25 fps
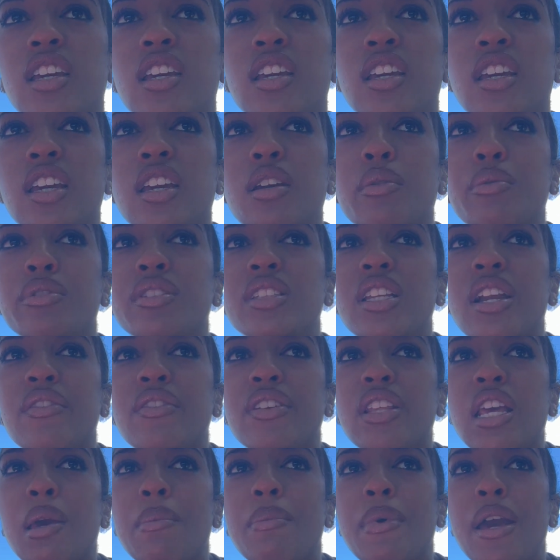it was never
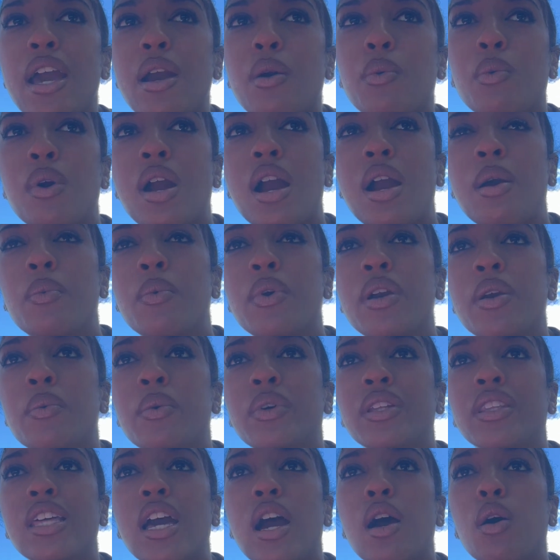that bad where I went
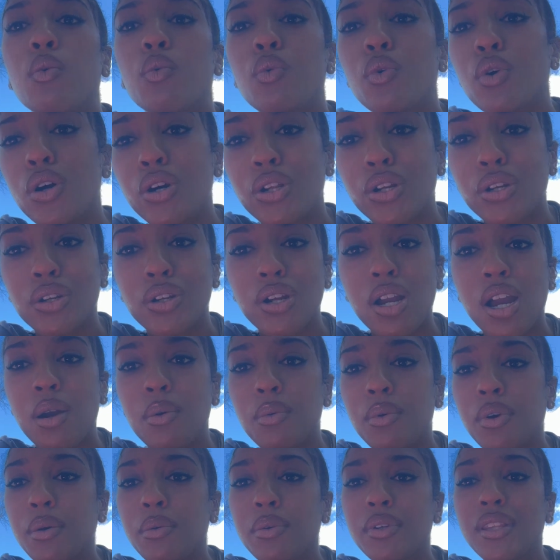without water. I
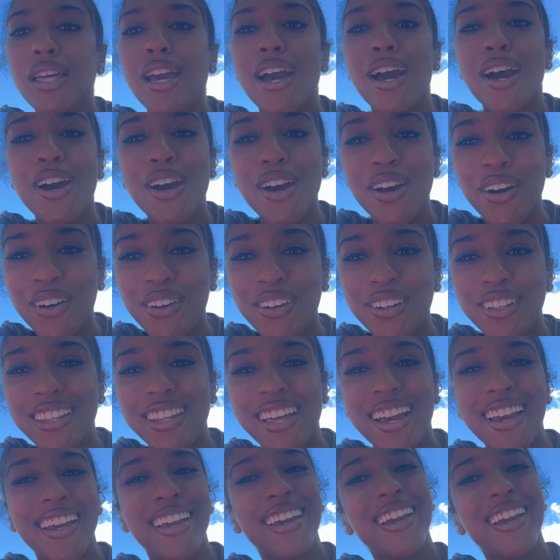went without,